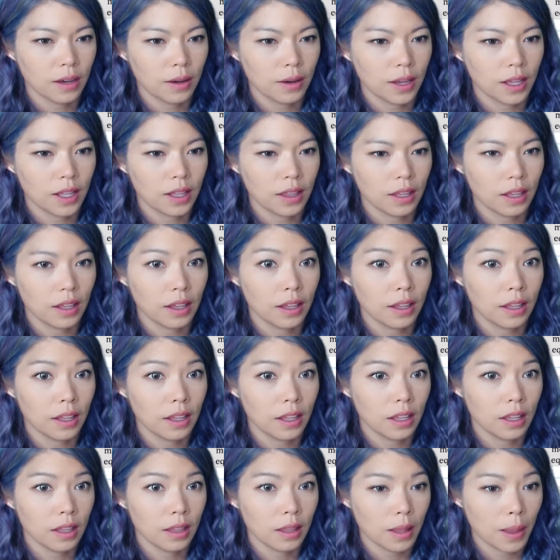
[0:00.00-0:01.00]
and
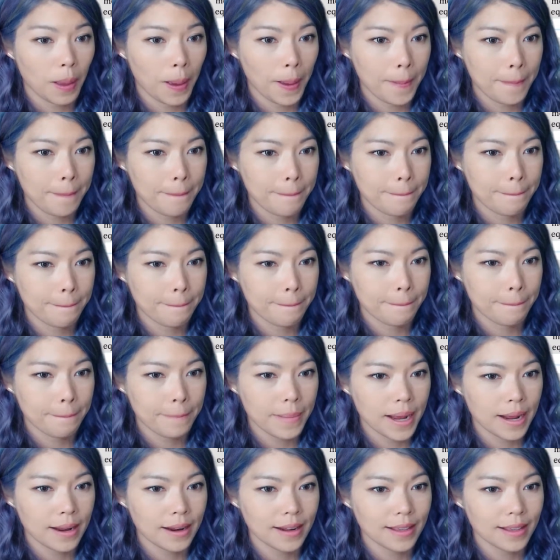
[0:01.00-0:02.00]
then
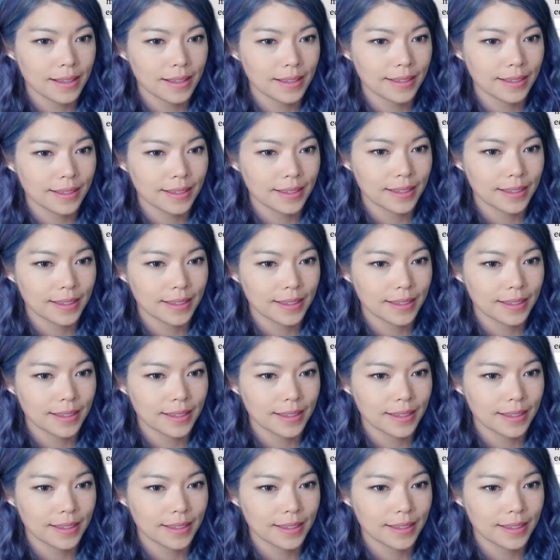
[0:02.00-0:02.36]
minus